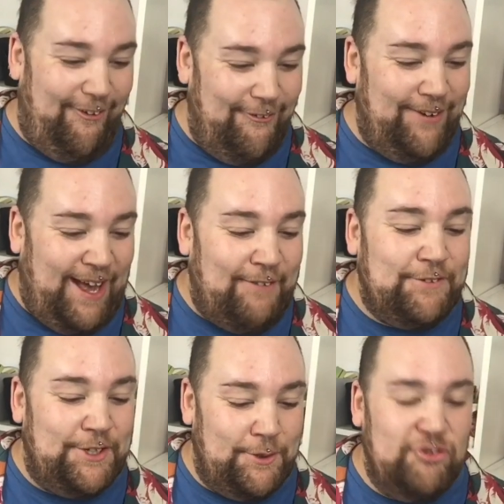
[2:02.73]
all I have
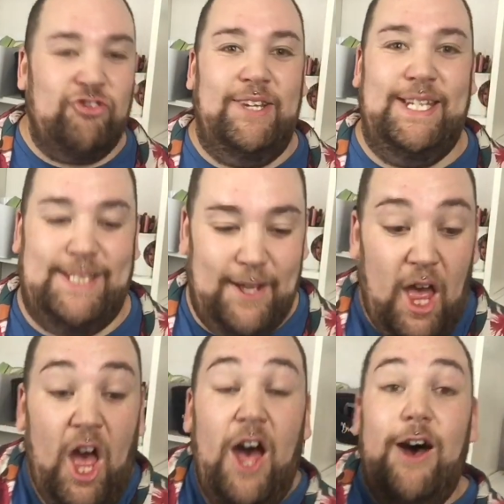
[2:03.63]
to do is read.
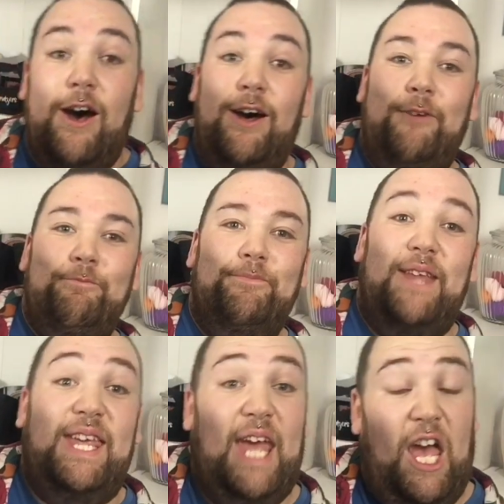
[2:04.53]

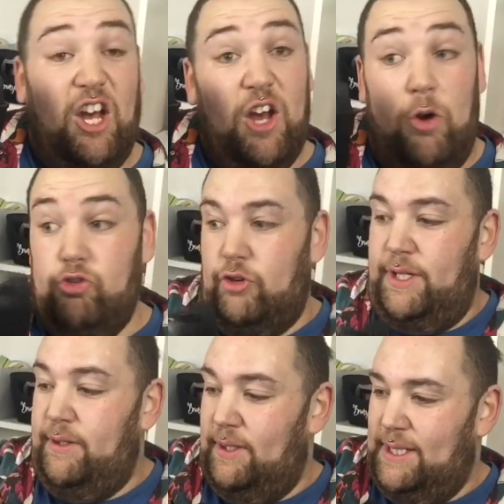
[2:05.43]
Um, yeah, a
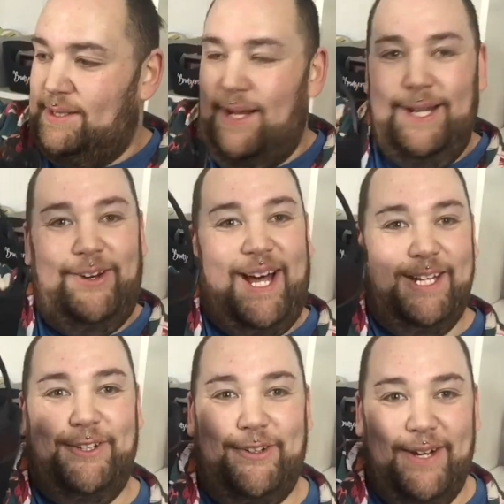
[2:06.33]
cauldron. It's got a little
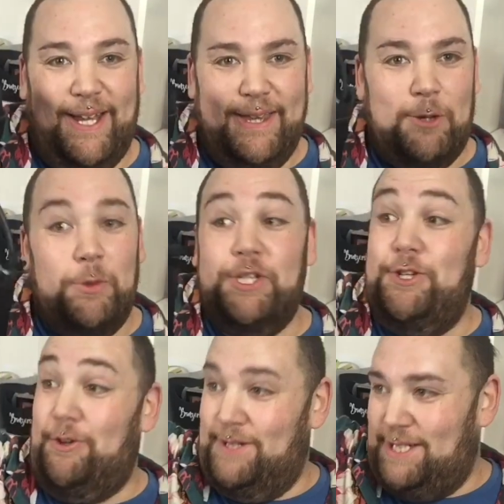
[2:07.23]
handle, and that was
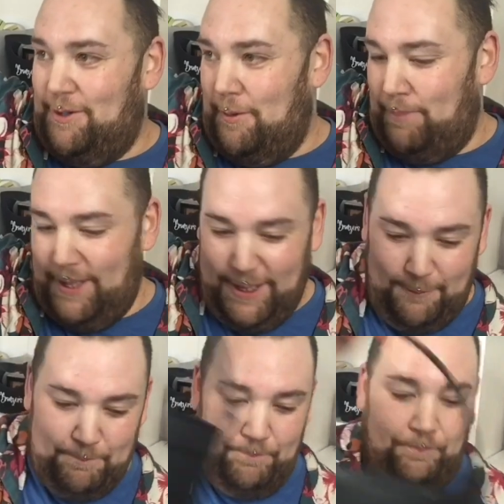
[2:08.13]
99p.